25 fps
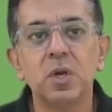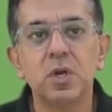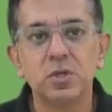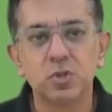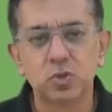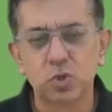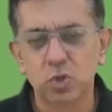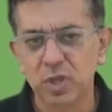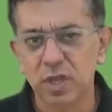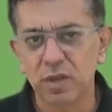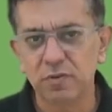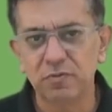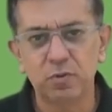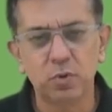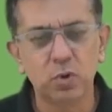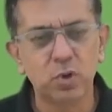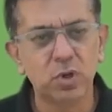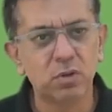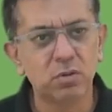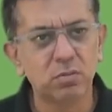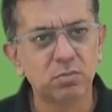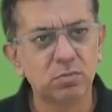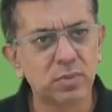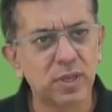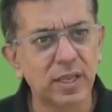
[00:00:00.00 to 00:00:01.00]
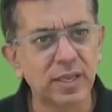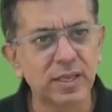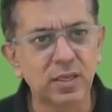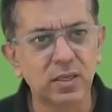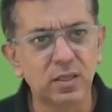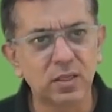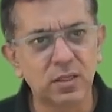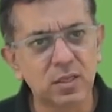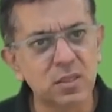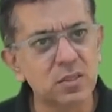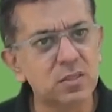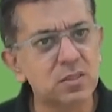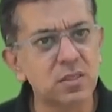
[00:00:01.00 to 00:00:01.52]
So therefore, like,
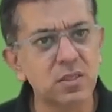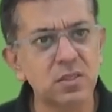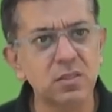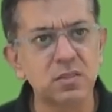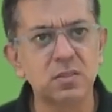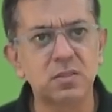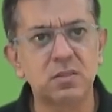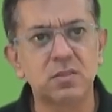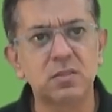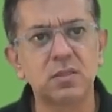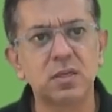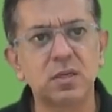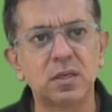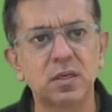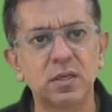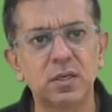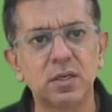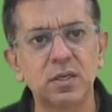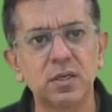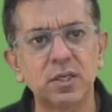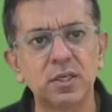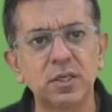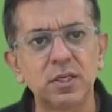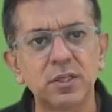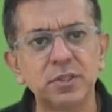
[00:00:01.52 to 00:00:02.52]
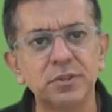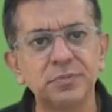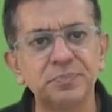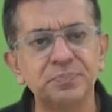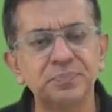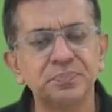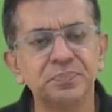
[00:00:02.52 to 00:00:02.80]
this is the